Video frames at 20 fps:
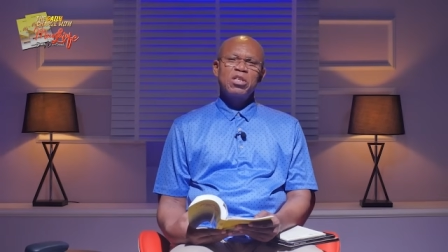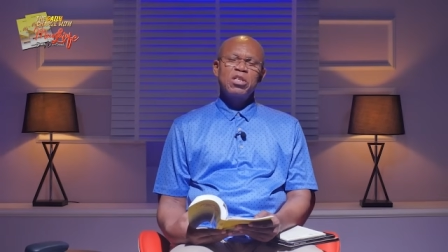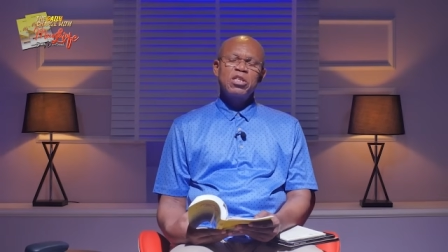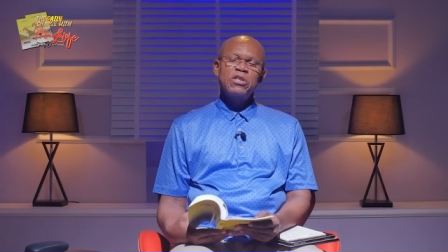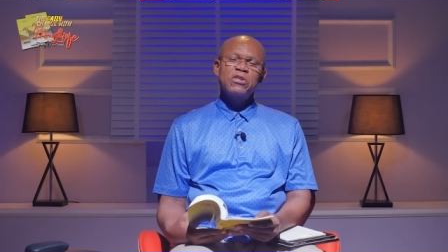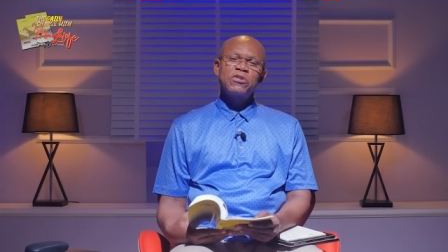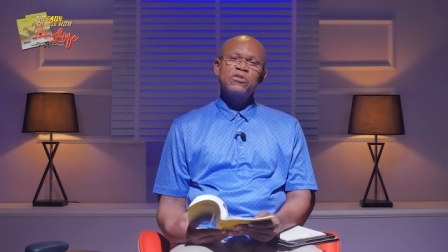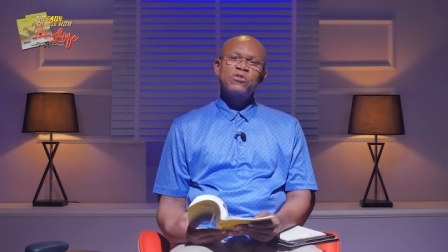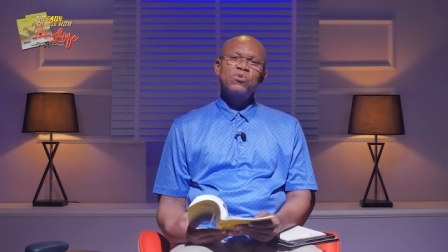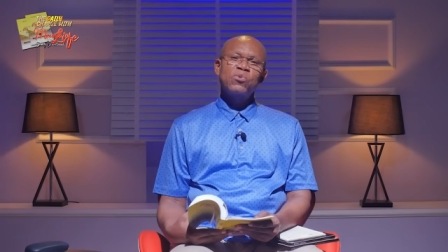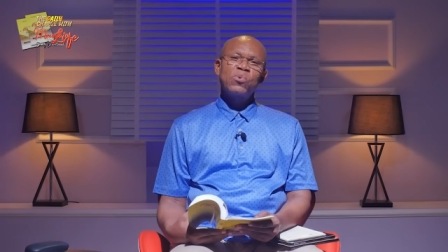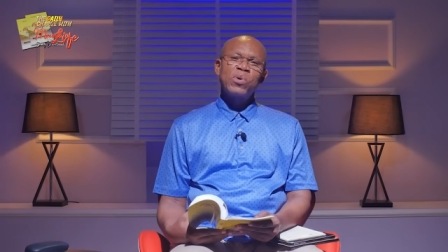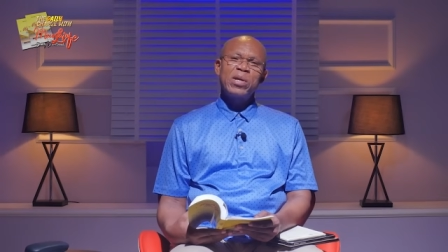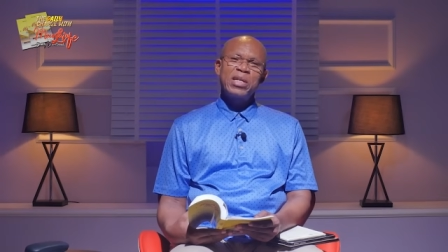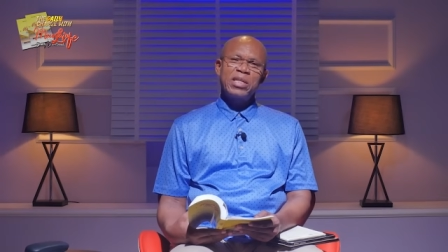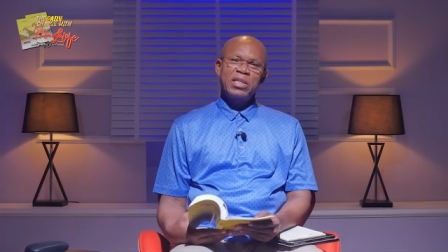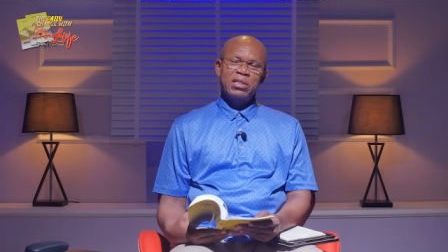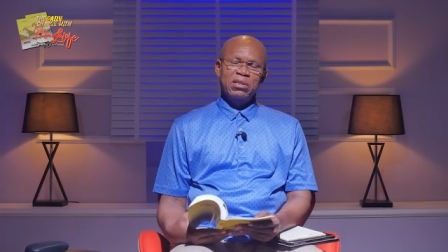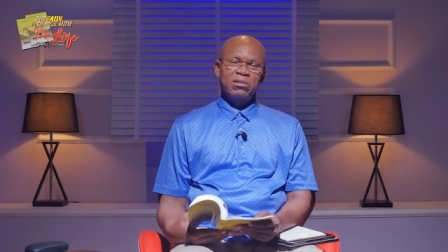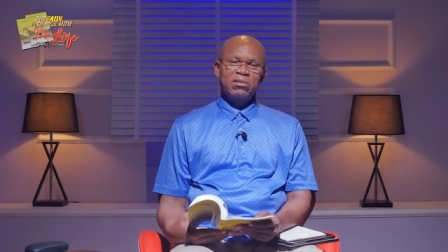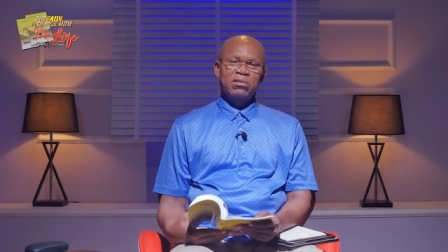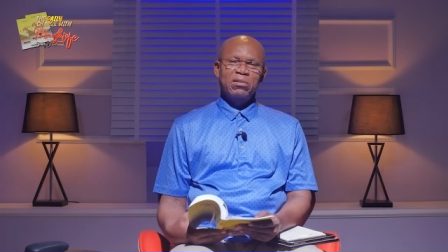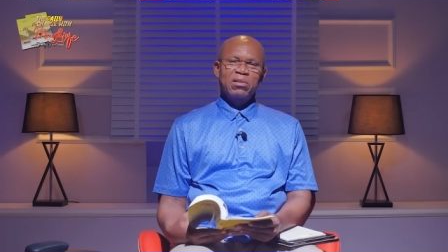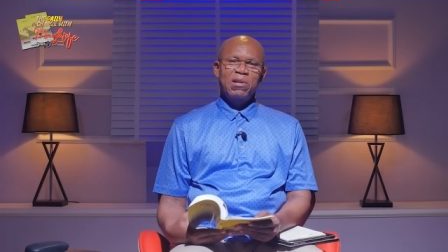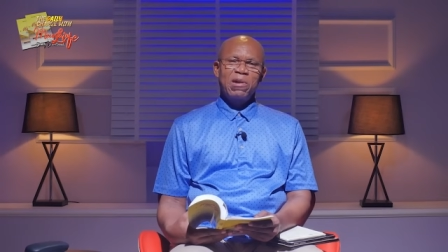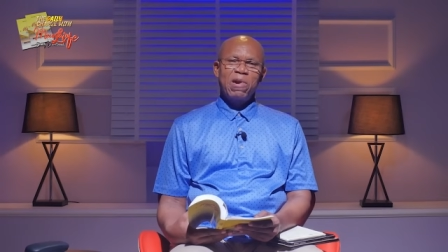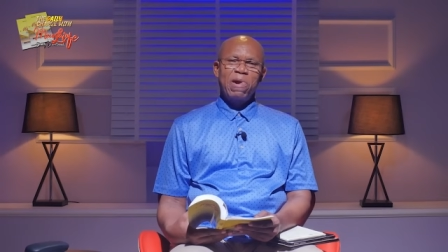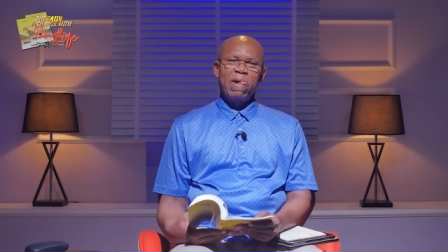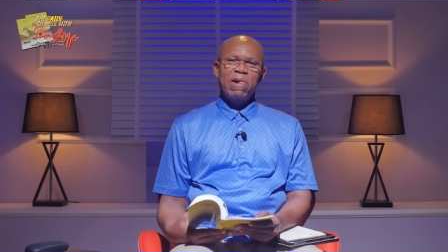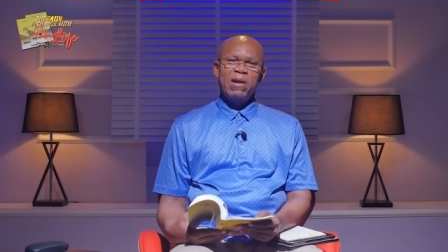is dwelling
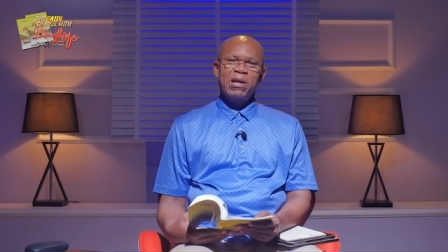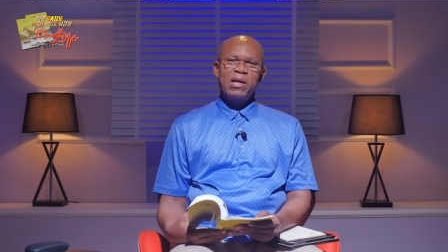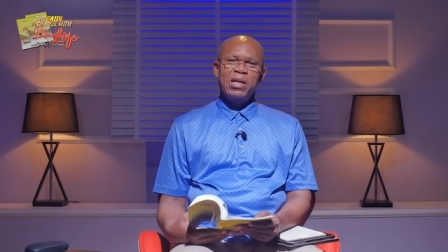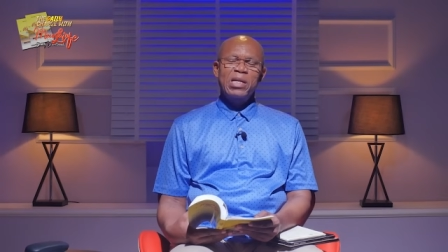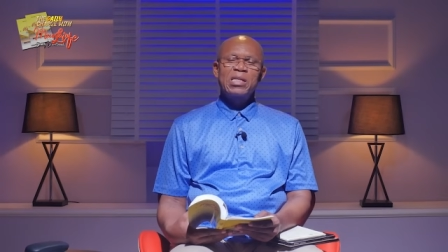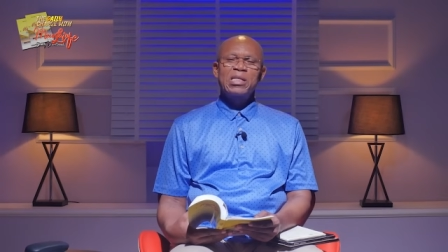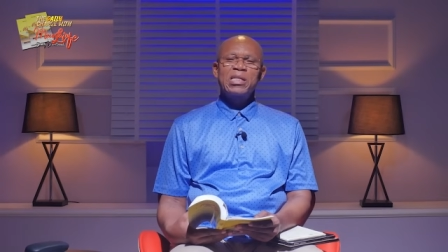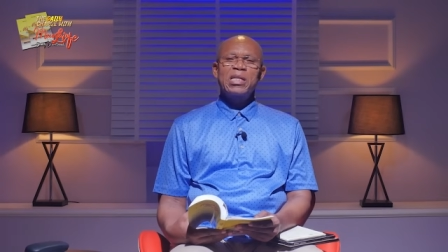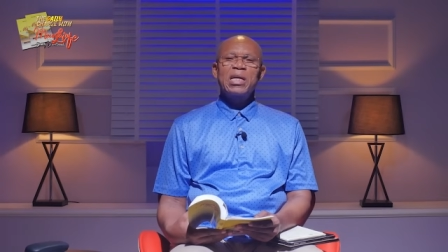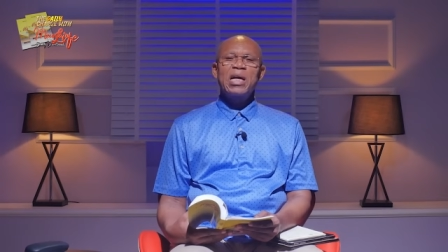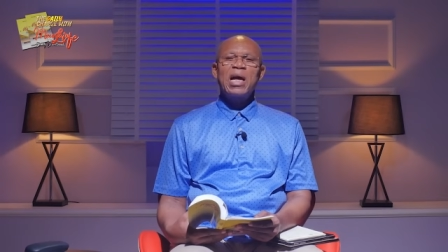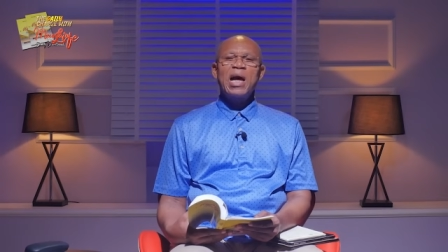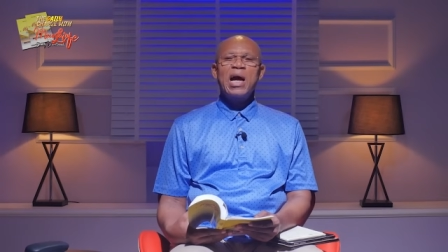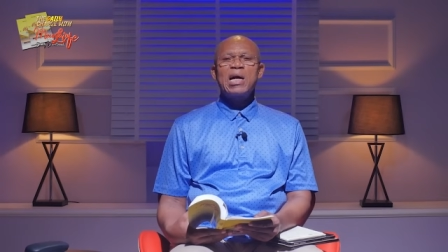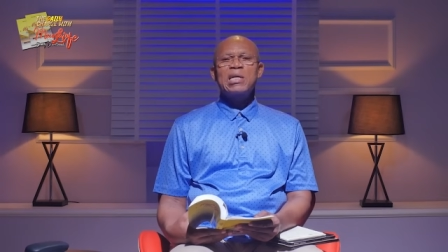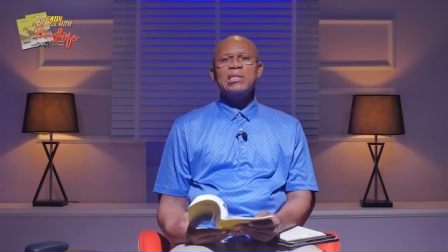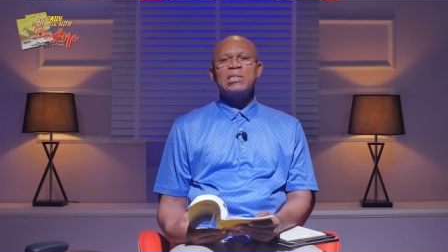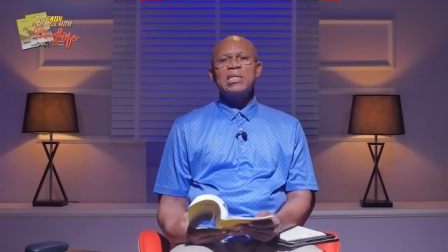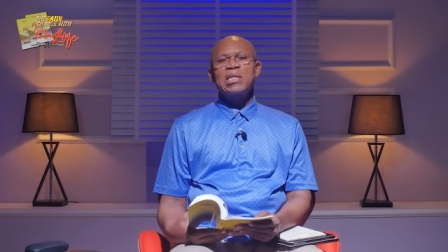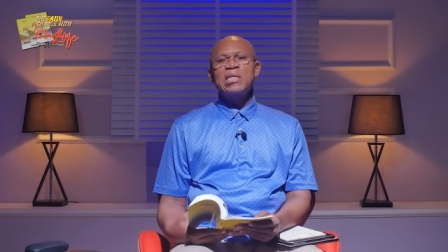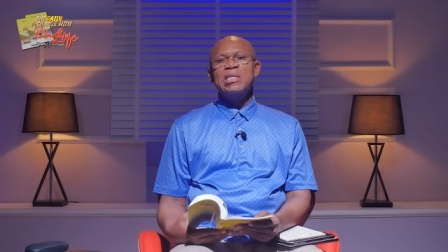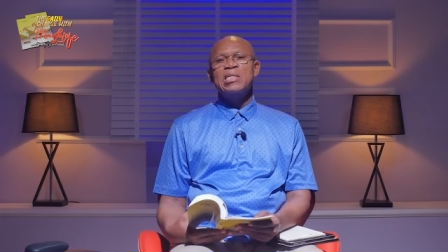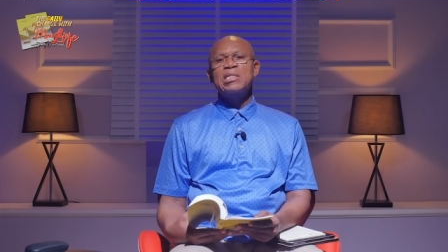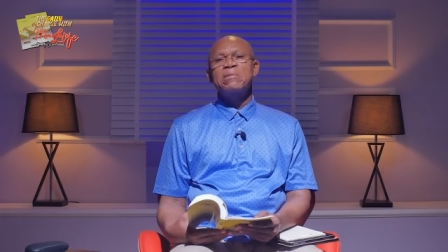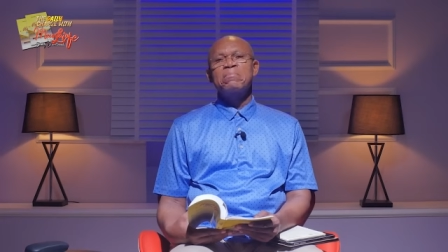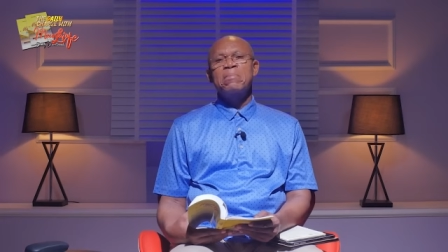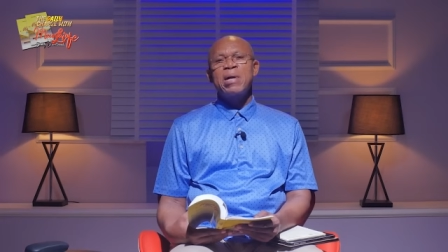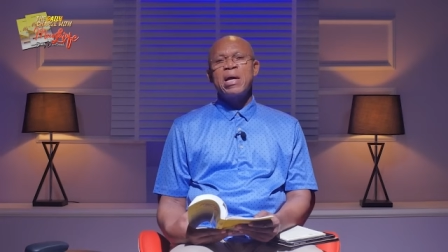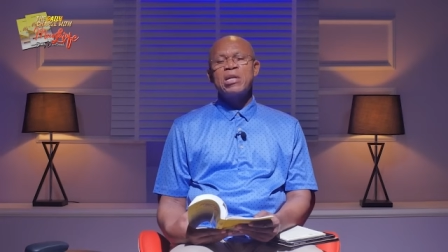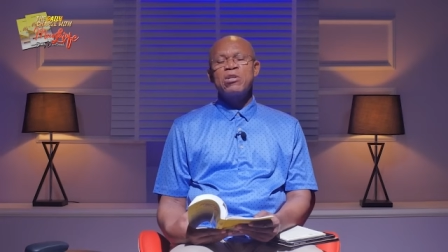in the heart and in the
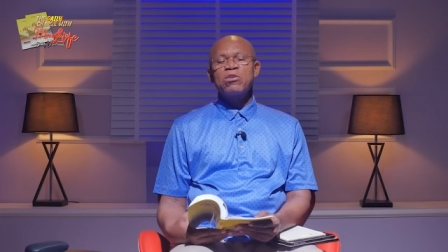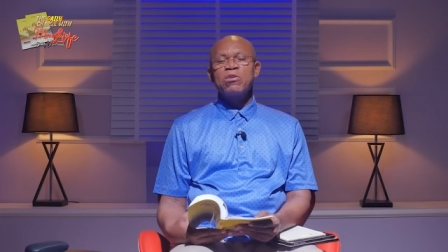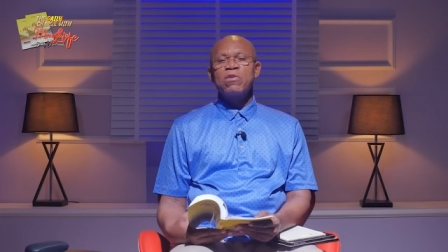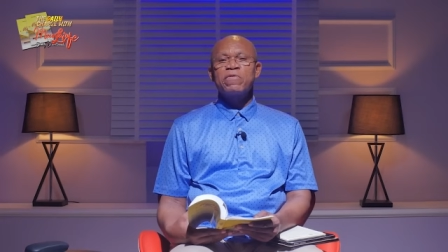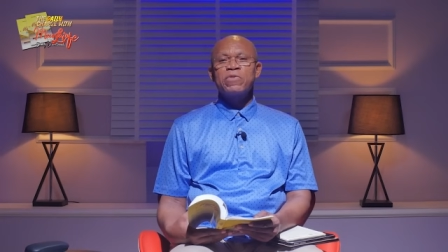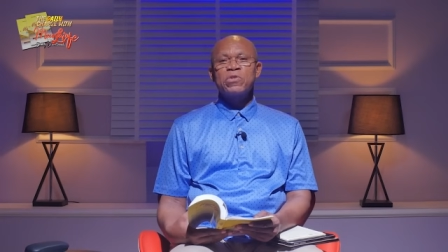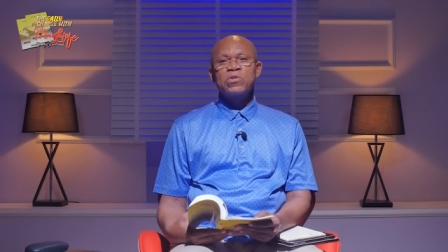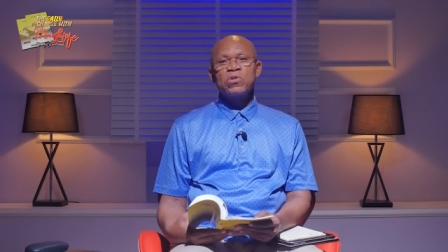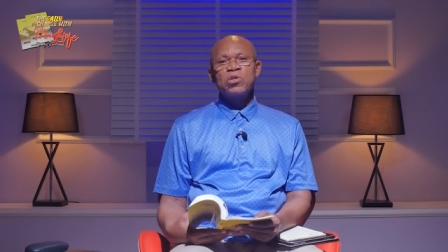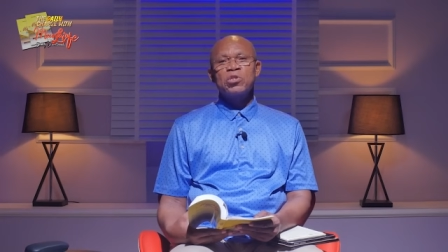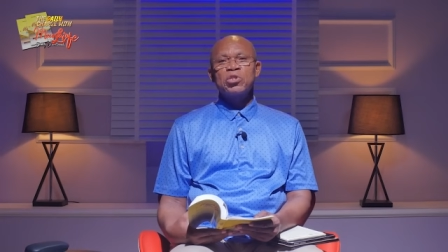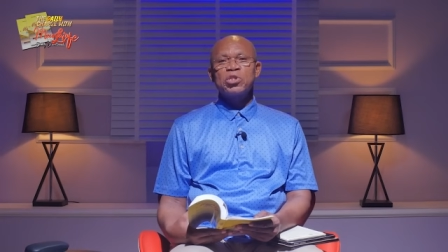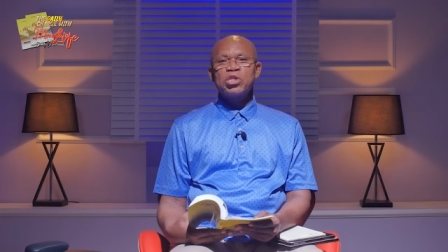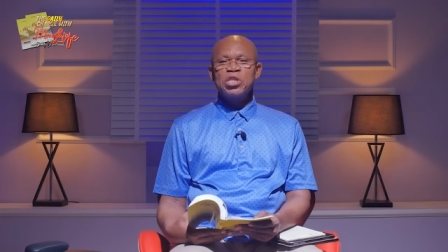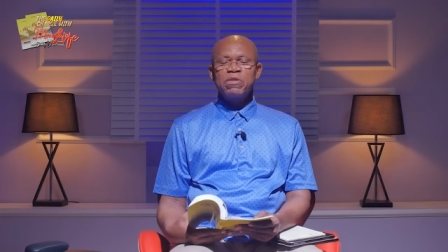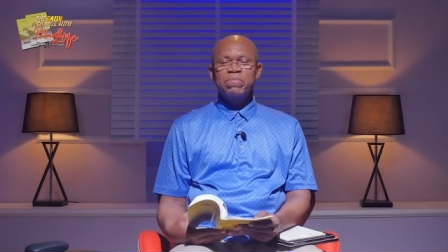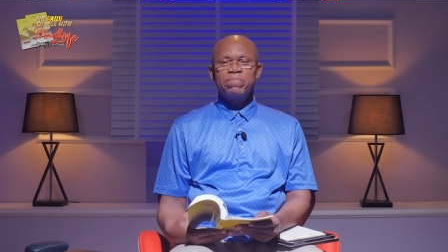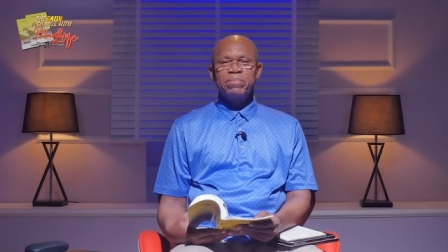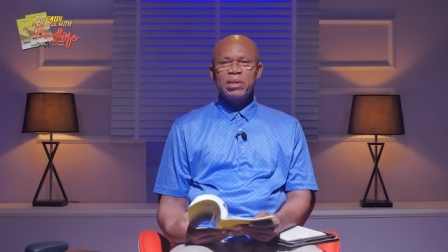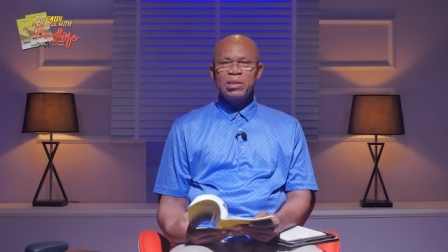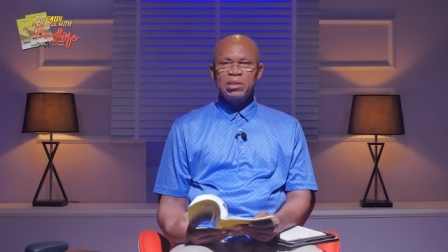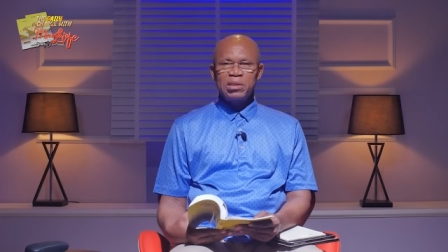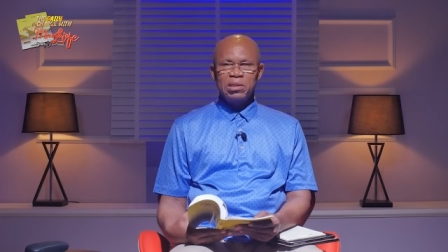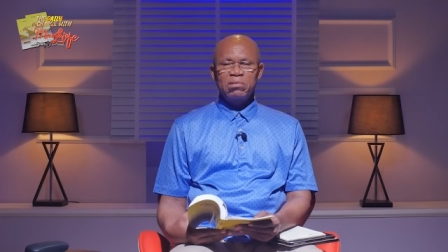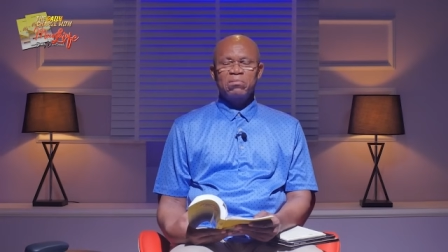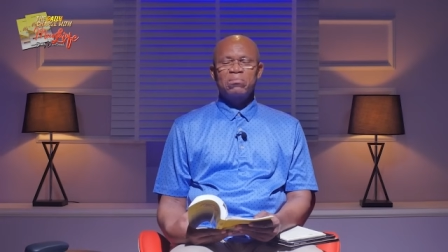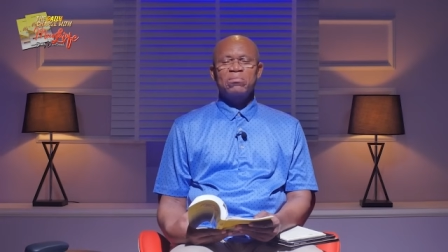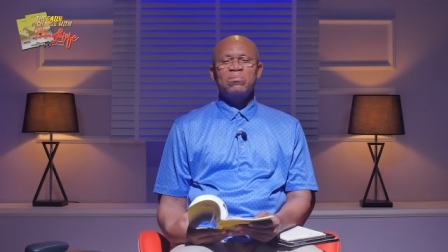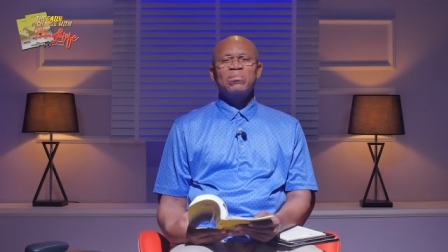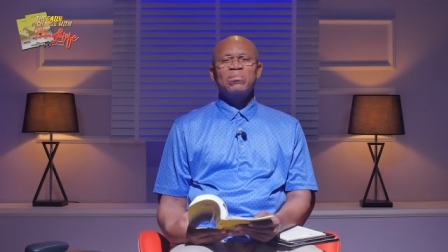mind of such a person?